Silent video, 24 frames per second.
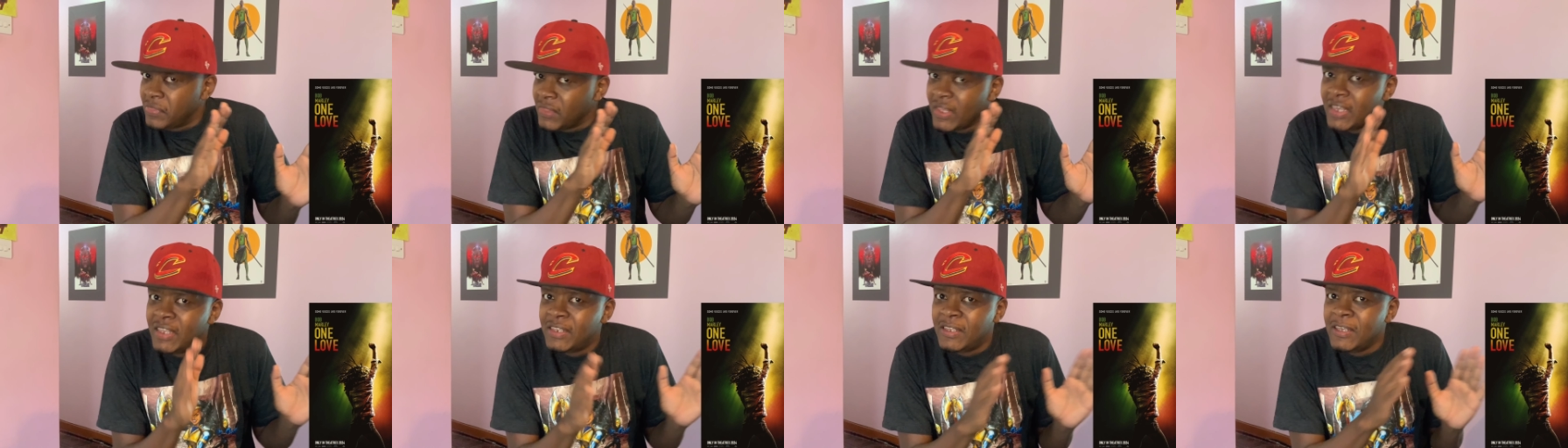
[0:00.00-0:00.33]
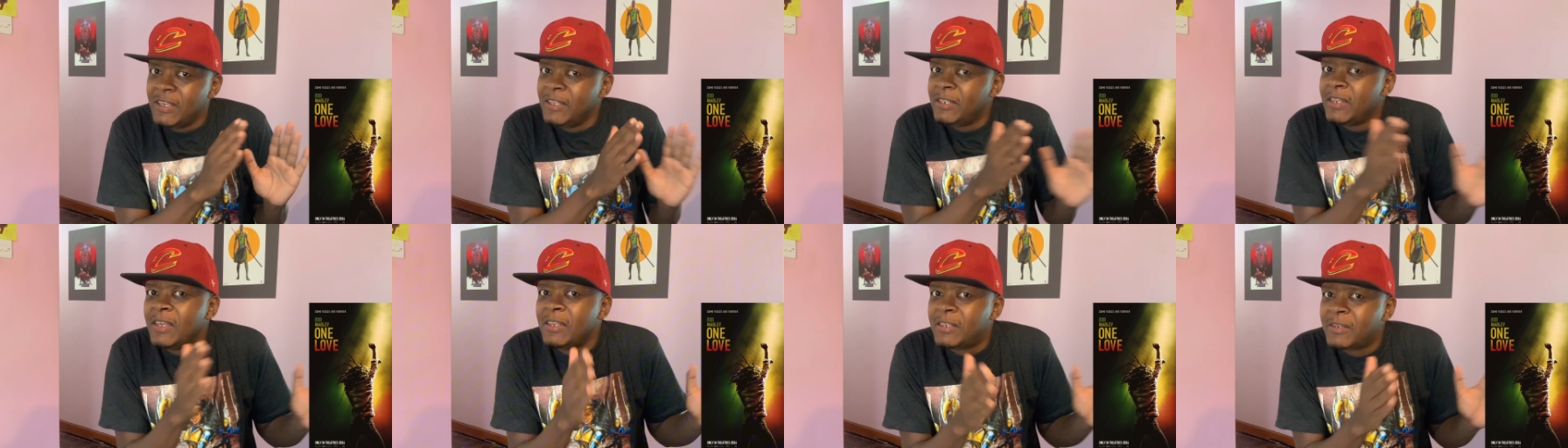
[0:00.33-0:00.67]

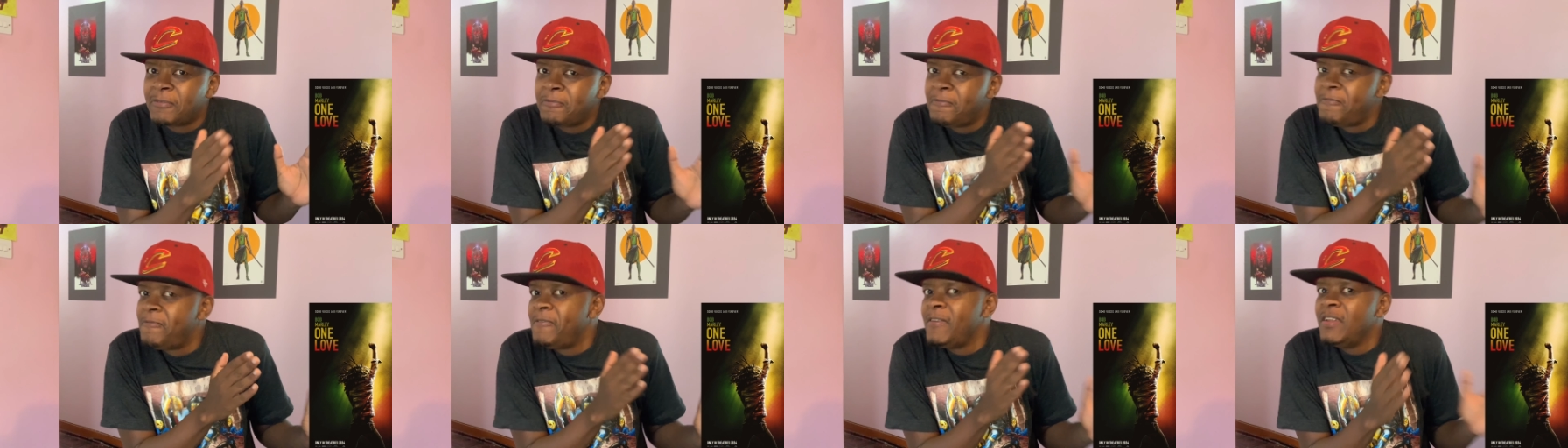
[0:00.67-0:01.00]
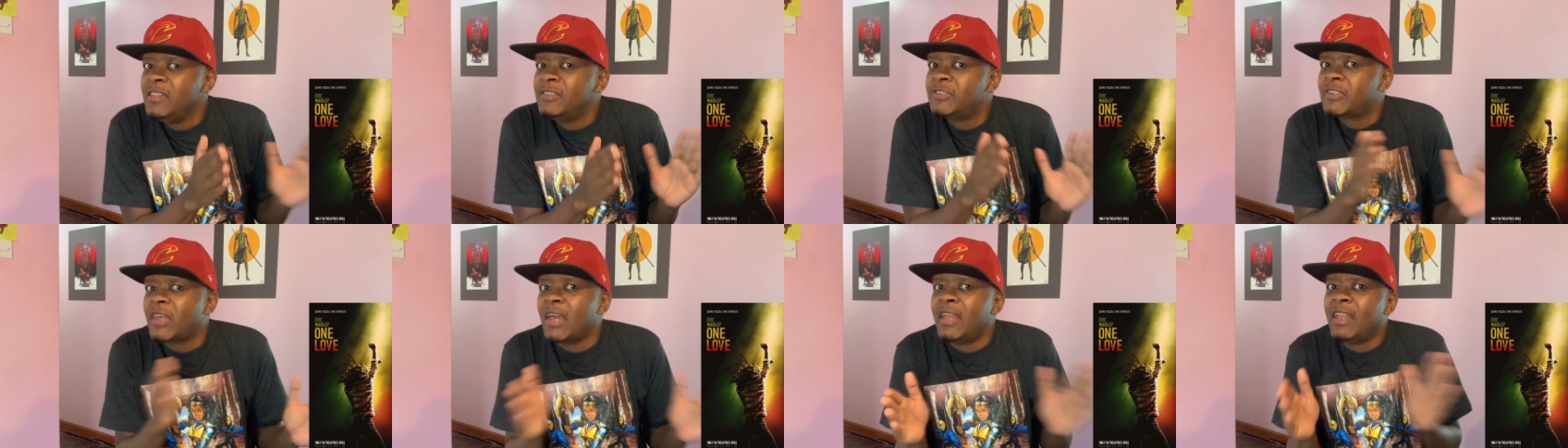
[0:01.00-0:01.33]
It, it, it
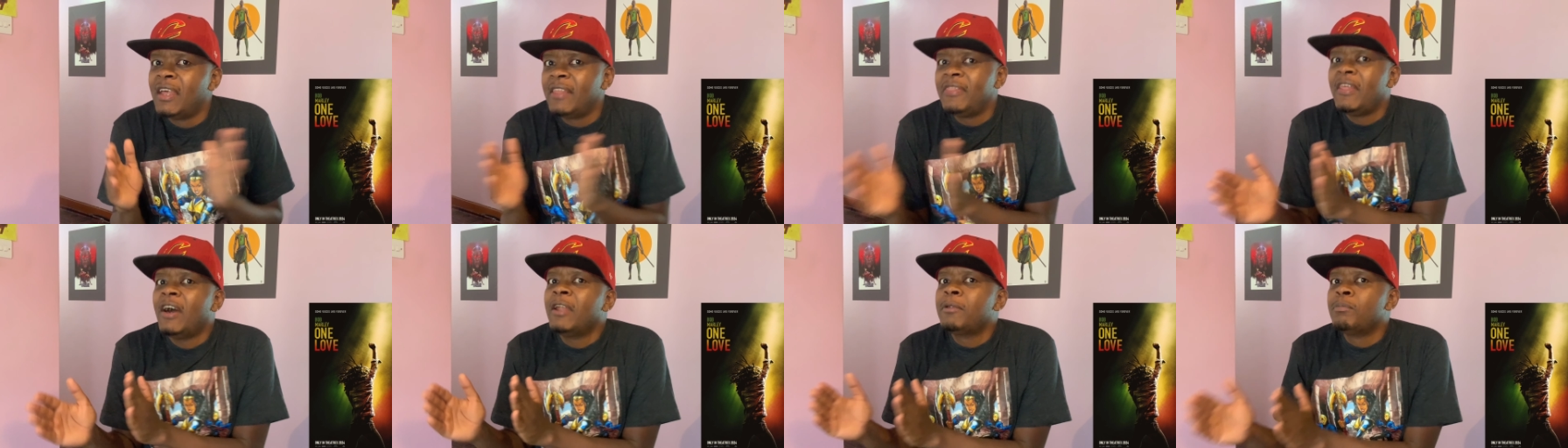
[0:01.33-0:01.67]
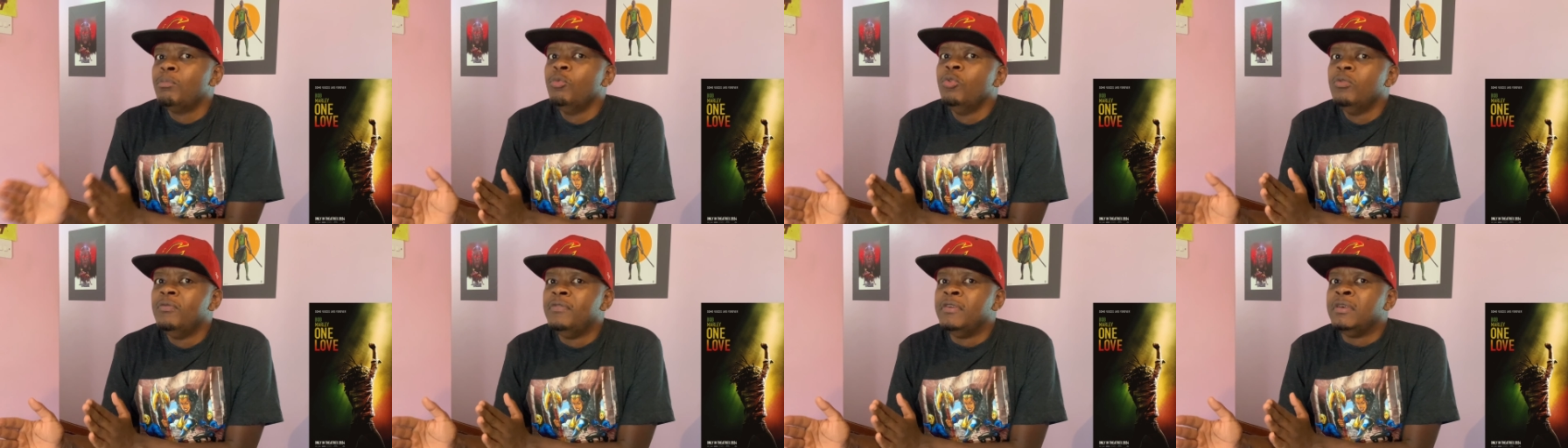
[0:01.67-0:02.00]
feels kind of
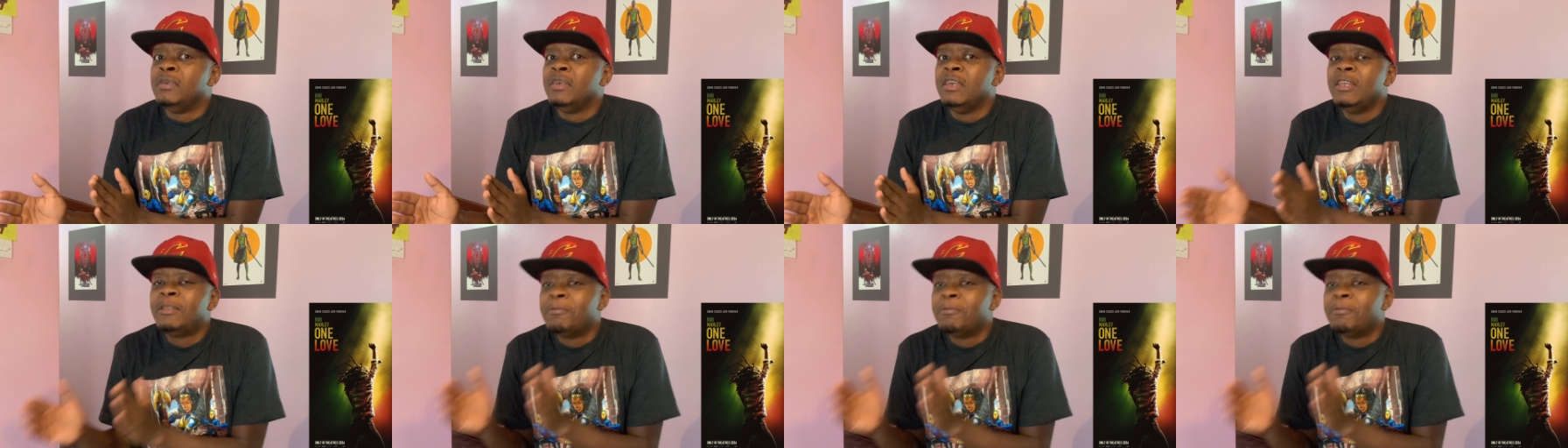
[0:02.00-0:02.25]
that movie.